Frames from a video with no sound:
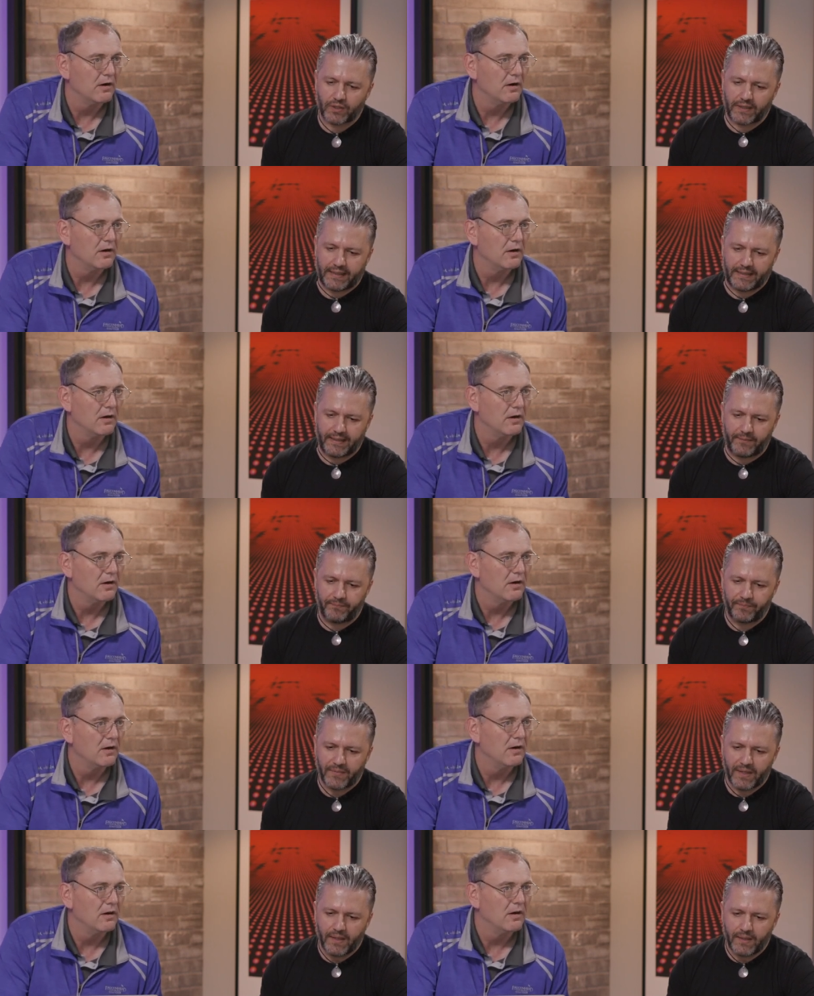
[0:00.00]
Speaker 1: sort key.
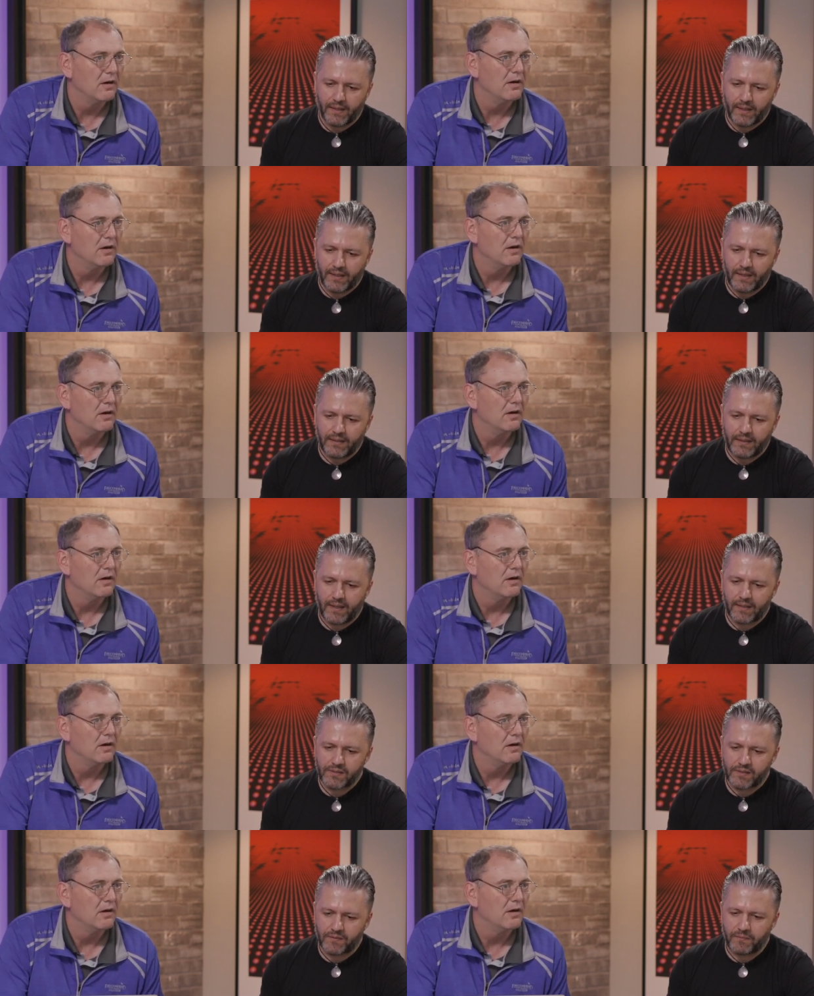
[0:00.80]
It
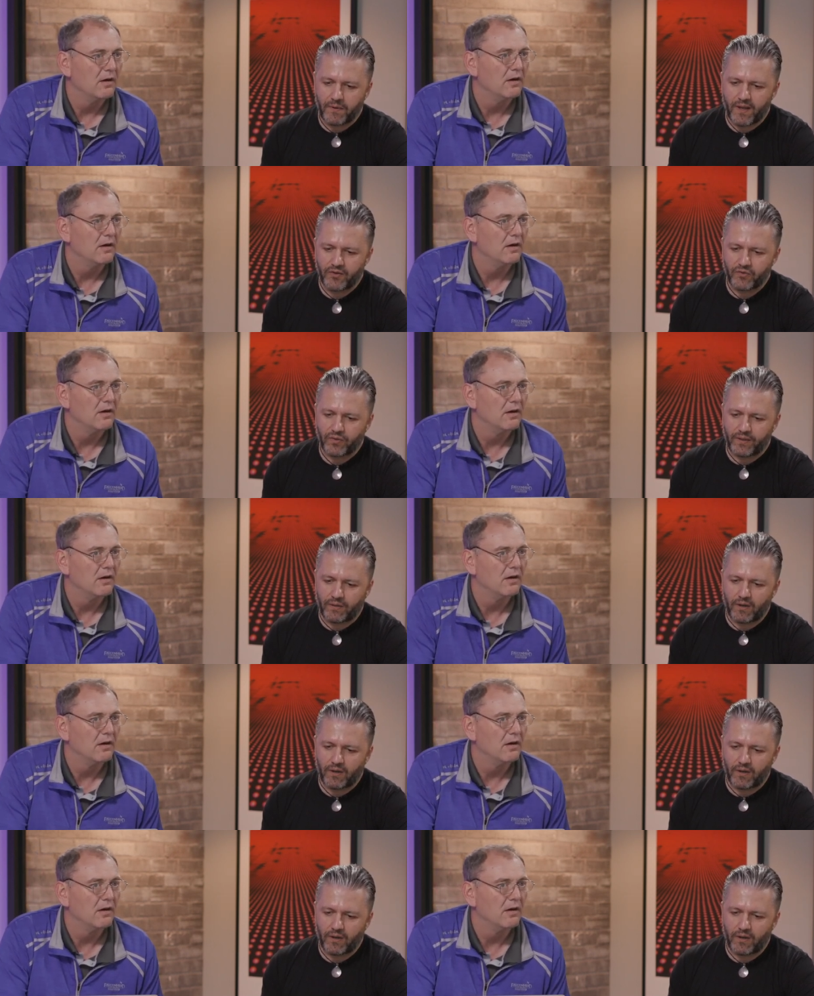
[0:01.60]
gets exponentially